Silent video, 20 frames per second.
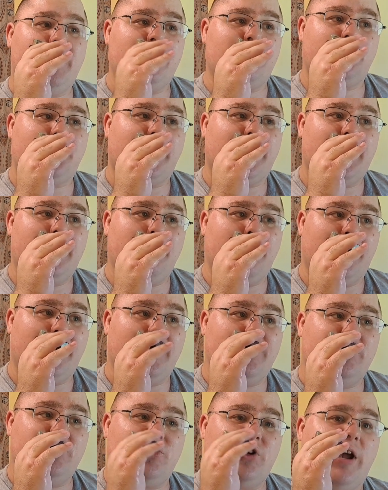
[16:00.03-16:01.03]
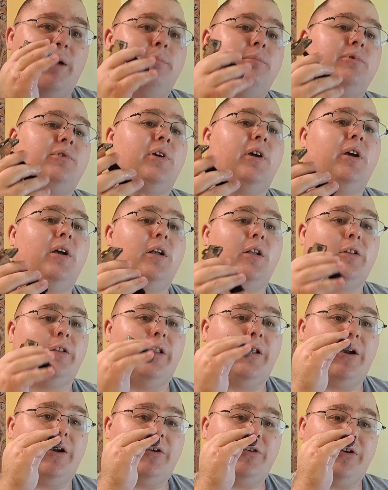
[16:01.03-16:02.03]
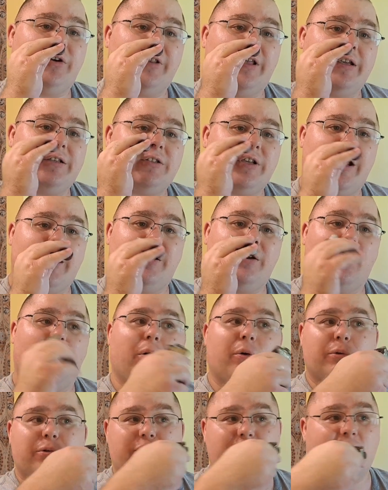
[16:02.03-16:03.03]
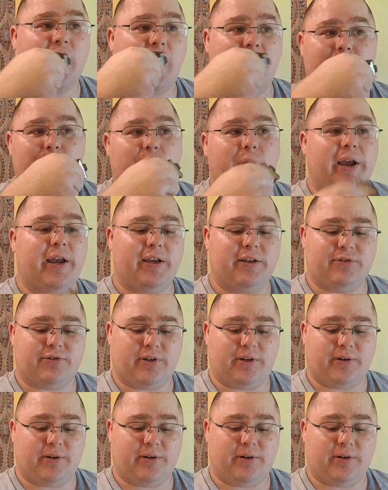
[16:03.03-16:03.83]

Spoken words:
be tricky, but in Jim's literature, they said go sideways,